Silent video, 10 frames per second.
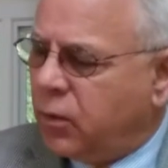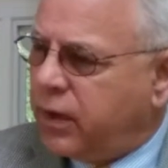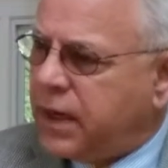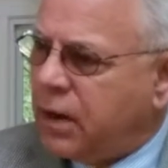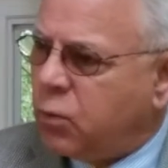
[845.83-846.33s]

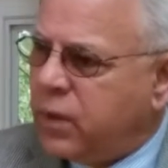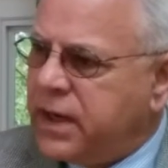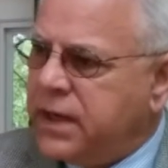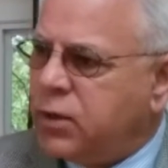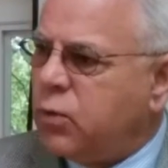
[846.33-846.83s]
Can I
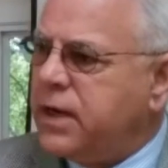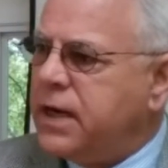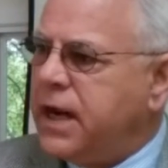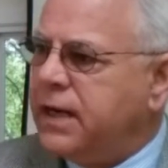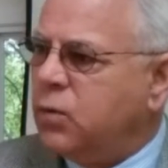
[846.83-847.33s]

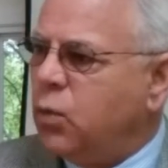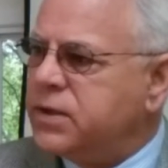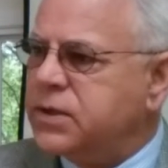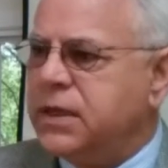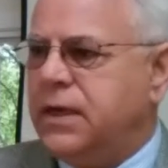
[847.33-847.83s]
recreate
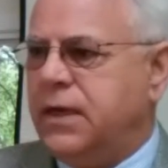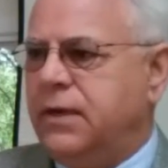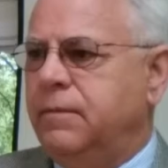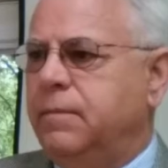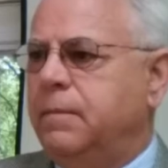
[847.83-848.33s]
once again
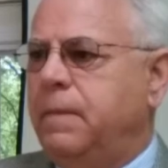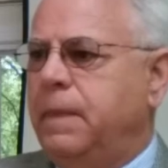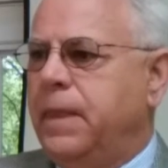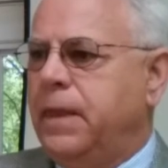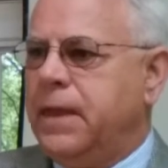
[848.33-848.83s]

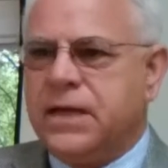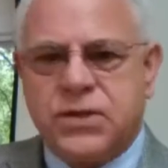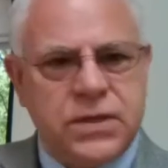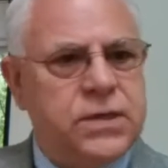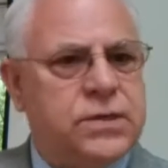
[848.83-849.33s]
that
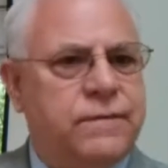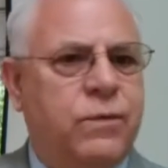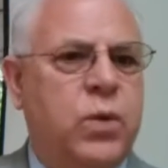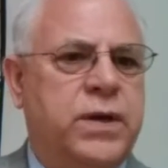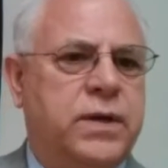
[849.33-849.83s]
sense of
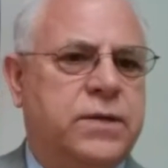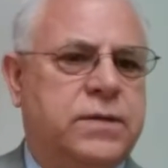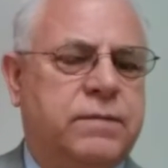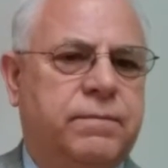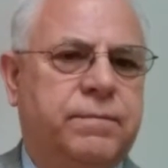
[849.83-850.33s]

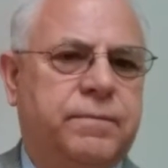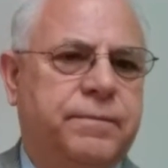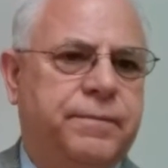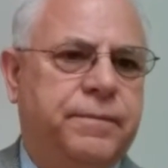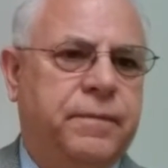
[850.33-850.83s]
oneness?
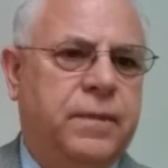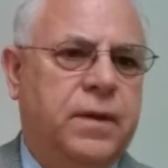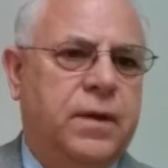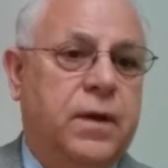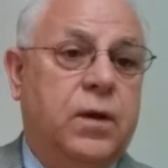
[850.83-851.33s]

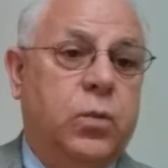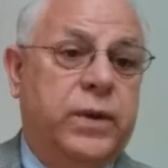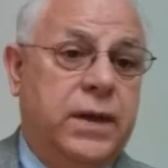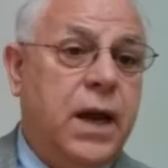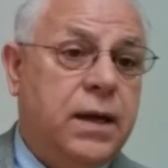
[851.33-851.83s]

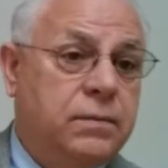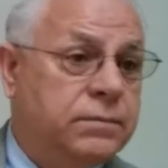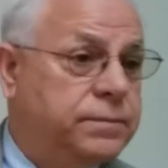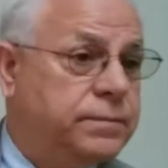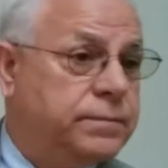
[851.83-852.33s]
We can,
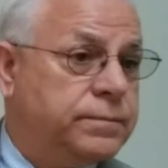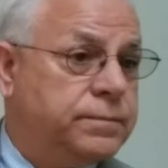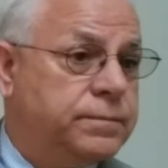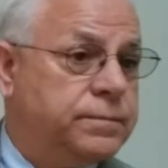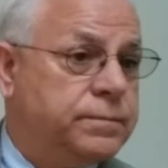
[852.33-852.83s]

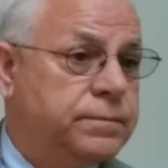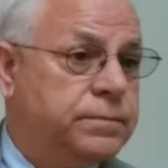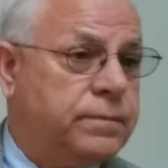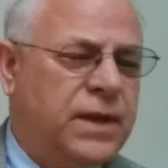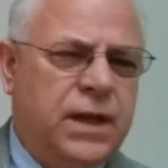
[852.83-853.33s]

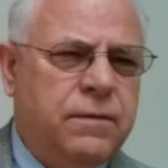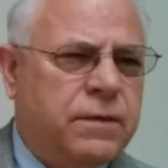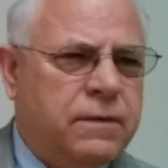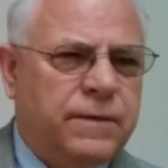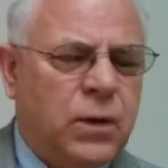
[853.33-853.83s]

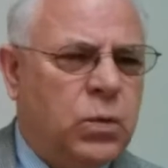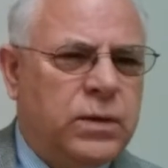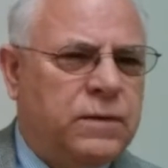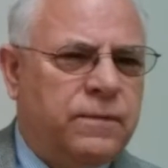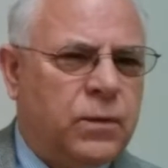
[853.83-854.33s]
even if
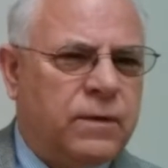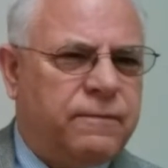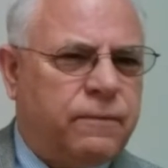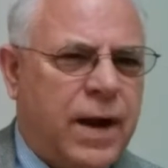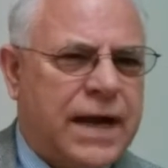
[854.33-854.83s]
only for a
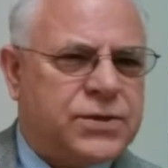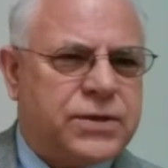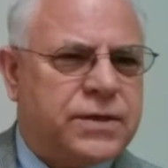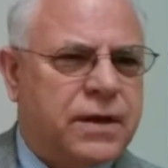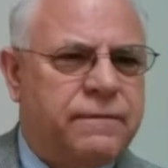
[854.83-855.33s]

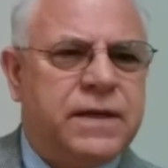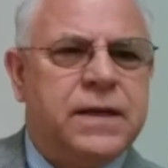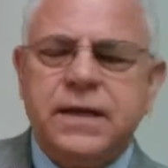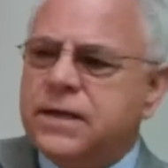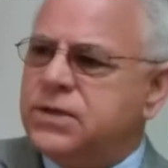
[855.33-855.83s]
fraction of
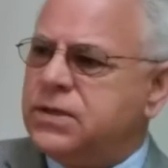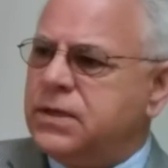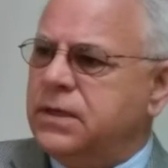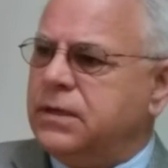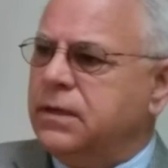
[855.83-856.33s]
an
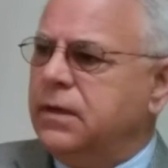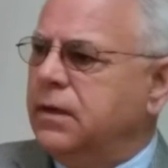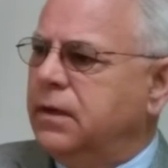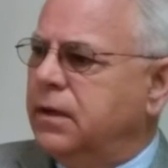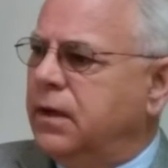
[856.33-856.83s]
instant,
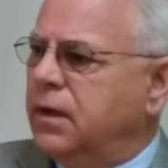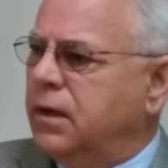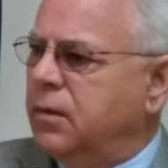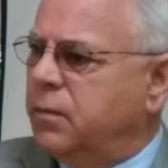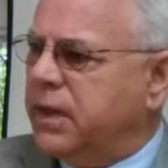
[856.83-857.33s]

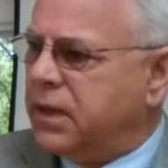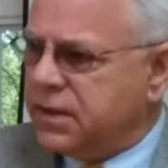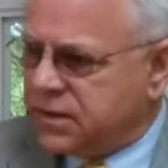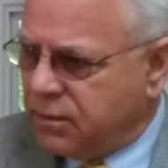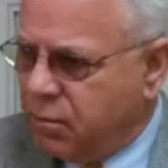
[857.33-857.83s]

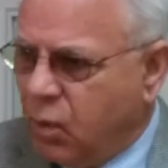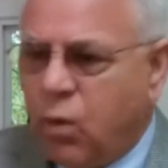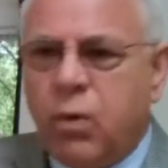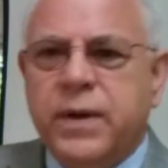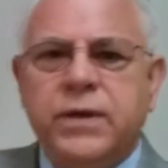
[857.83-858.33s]
because the
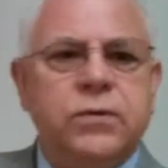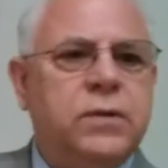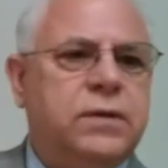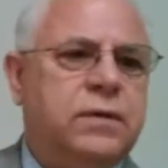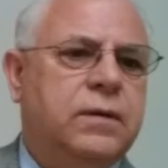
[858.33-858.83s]
more we do
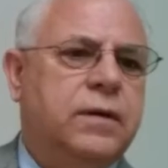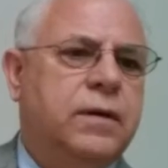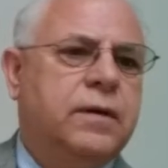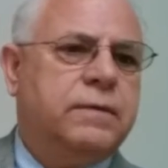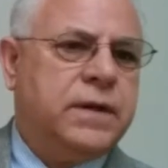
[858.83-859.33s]
it,
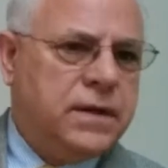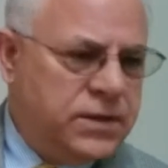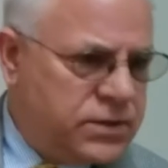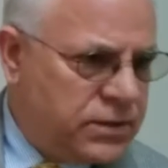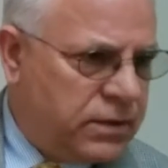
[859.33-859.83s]
the
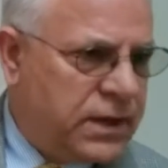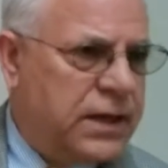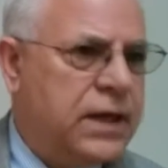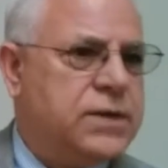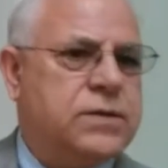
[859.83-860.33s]
easier it
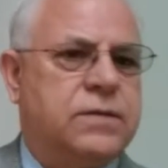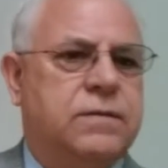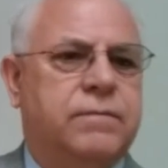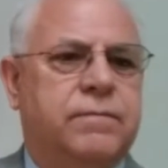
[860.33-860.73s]
gets.